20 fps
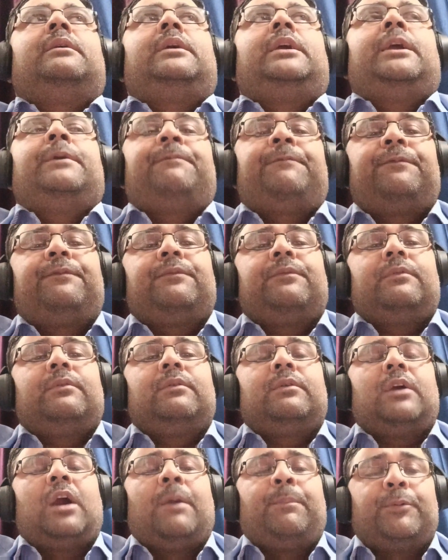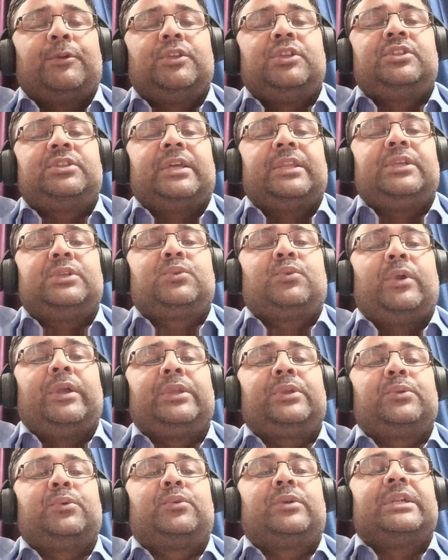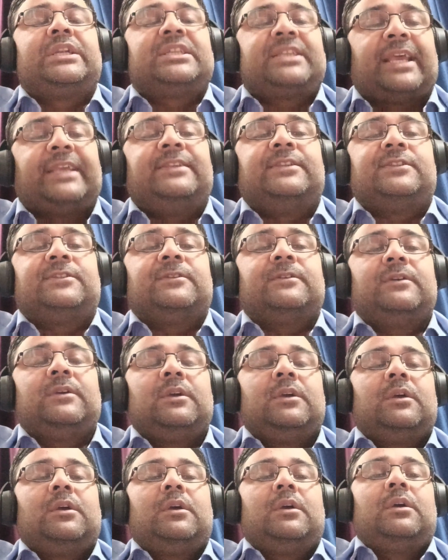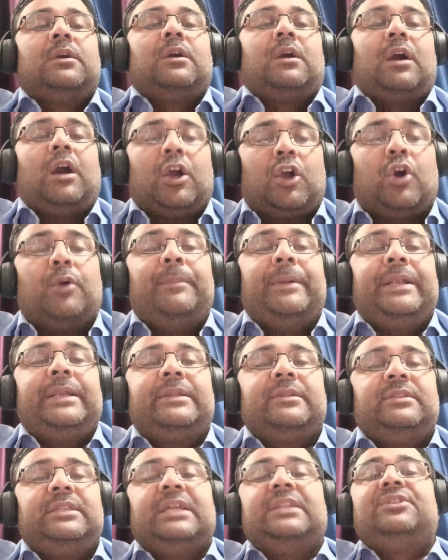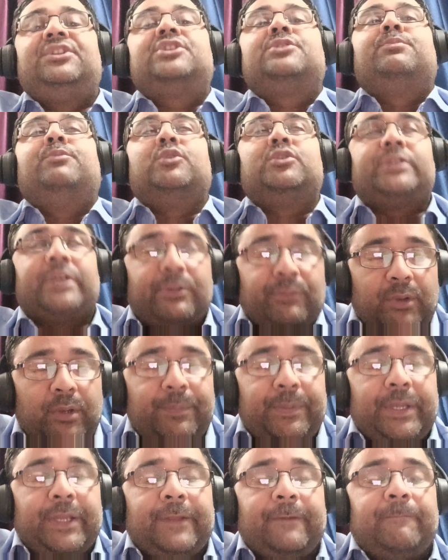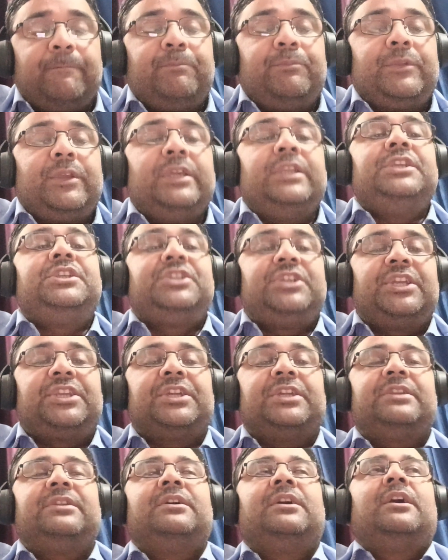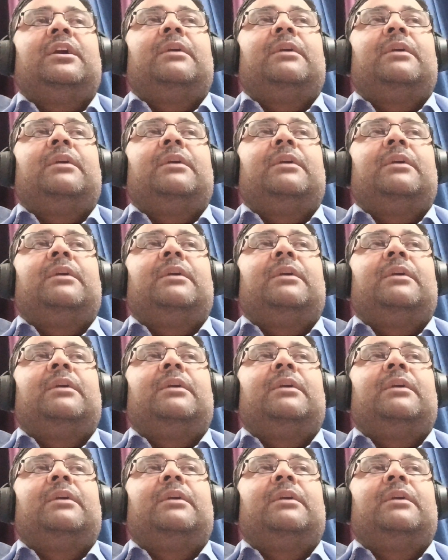if opposition is going to criticize a government, then this motion will be initiated.